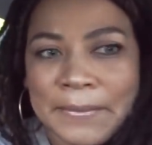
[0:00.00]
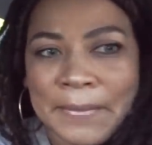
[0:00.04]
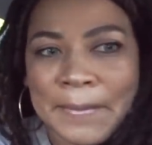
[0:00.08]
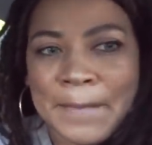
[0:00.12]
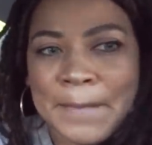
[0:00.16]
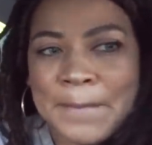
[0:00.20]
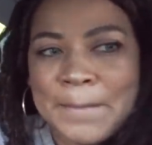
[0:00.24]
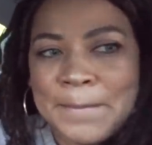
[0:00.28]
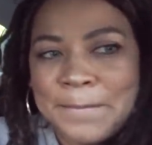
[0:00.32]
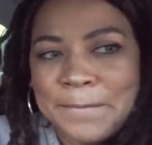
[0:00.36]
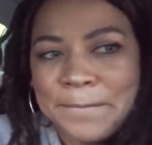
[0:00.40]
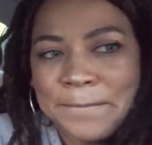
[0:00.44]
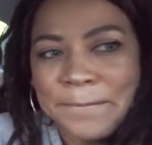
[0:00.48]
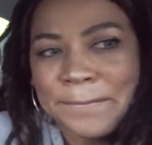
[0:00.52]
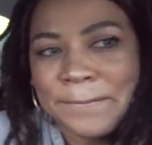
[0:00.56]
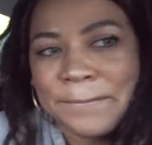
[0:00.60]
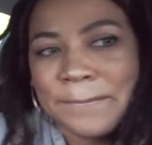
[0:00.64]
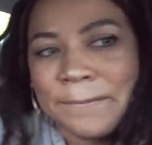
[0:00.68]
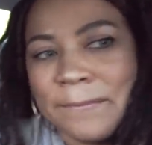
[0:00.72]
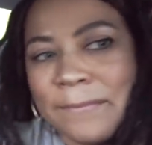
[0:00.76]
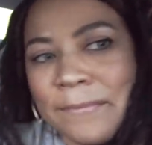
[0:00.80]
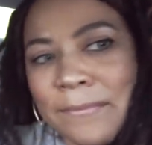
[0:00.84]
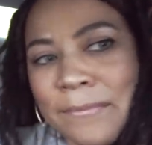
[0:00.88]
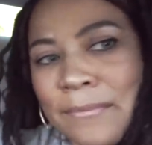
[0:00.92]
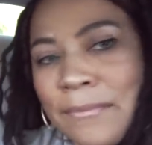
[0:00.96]

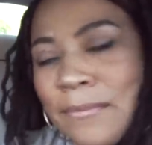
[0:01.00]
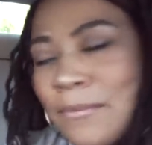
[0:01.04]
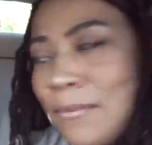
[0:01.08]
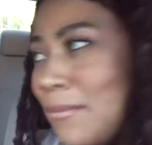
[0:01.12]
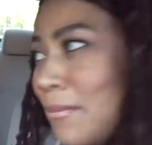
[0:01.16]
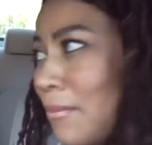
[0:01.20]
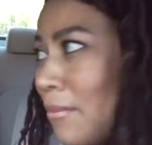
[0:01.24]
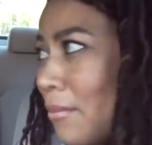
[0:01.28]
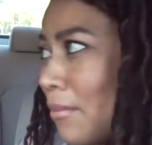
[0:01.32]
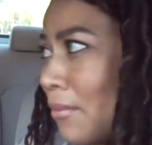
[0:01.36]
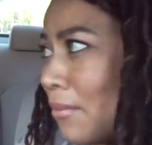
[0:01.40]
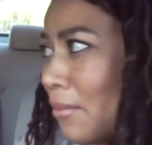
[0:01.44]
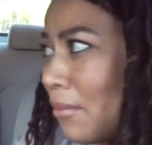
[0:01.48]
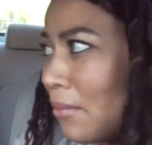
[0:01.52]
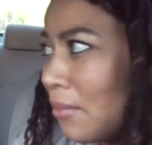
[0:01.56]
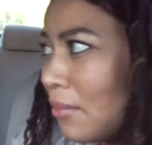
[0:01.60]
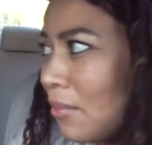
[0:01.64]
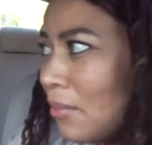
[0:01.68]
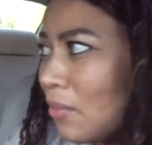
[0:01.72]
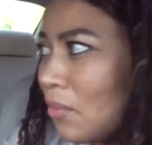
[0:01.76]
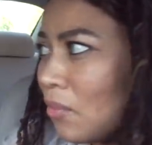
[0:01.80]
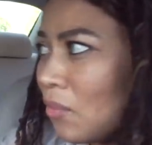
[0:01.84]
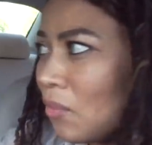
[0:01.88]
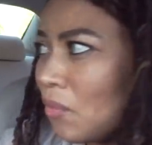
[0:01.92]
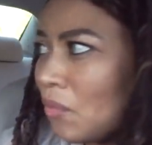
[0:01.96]

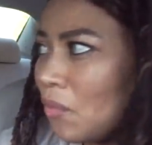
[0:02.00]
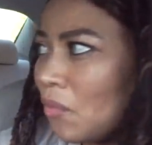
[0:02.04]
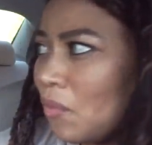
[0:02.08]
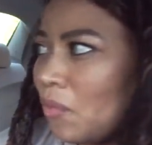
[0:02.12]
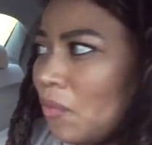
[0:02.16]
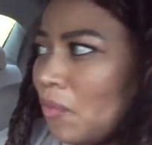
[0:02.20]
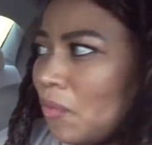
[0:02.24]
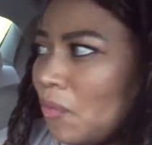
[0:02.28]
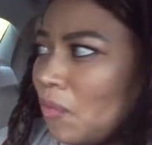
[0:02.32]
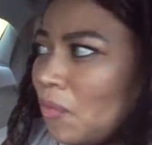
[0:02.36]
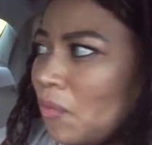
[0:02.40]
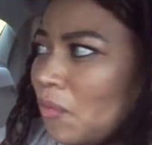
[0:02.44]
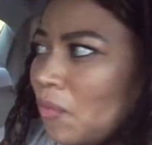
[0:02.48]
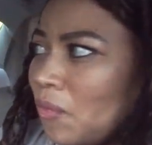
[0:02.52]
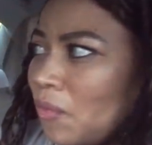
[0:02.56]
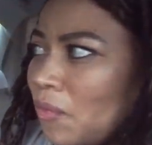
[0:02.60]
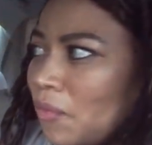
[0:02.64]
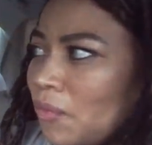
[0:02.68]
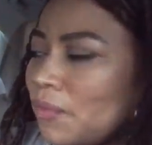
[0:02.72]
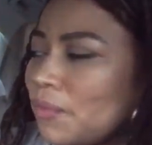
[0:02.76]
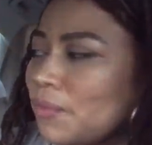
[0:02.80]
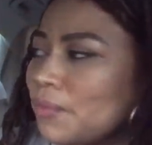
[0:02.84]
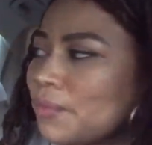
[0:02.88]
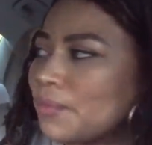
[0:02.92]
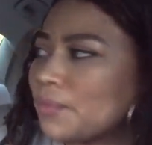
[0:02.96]

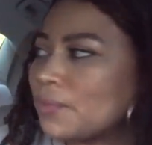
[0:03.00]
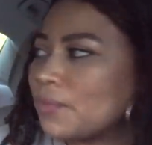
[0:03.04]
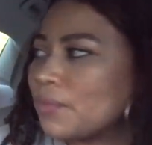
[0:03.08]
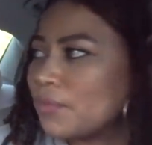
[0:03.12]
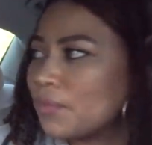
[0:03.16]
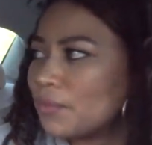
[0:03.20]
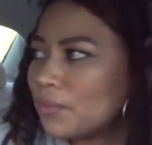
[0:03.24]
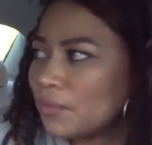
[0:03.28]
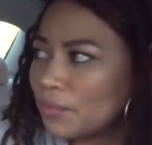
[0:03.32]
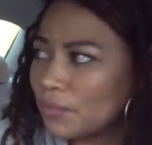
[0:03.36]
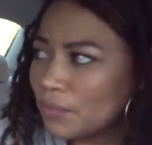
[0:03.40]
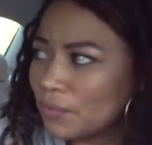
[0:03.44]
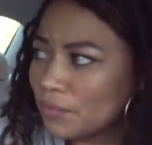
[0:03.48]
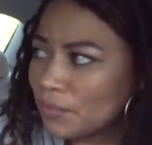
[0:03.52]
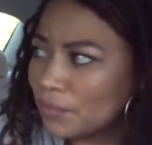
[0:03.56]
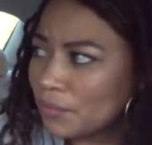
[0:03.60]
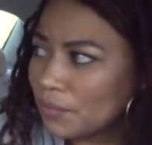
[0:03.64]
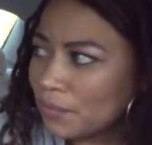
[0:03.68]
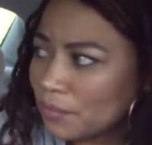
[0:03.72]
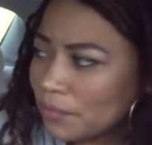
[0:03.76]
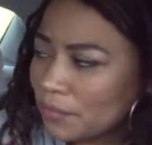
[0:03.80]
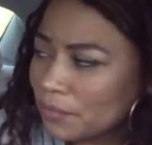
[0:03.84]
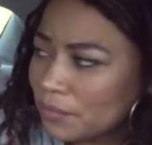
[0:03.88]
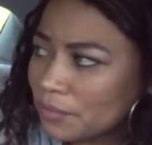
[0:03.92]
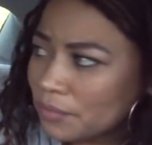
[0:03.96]

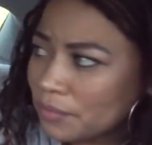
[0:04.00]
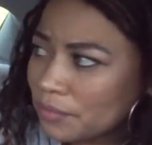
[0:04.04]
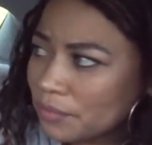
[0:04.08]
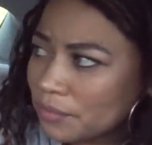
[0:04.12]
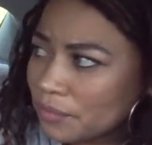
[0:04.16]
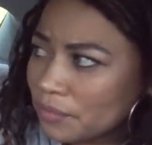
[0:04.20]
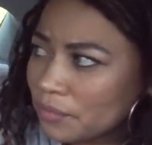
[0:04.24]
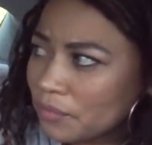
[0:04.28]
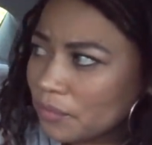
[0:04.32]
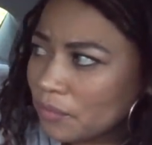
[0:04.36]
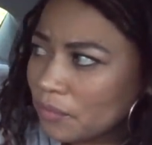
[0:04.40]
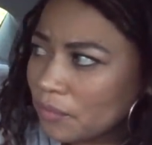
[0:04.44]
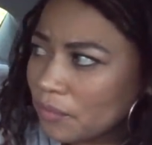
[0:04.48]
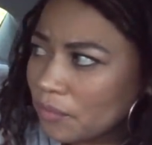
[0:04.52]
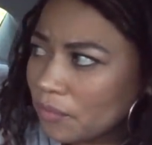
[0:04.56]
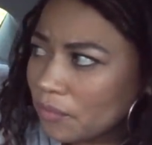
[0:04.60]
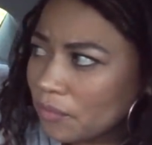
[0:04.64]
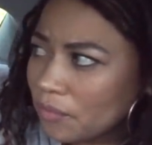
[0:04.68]
The person shown says nothing.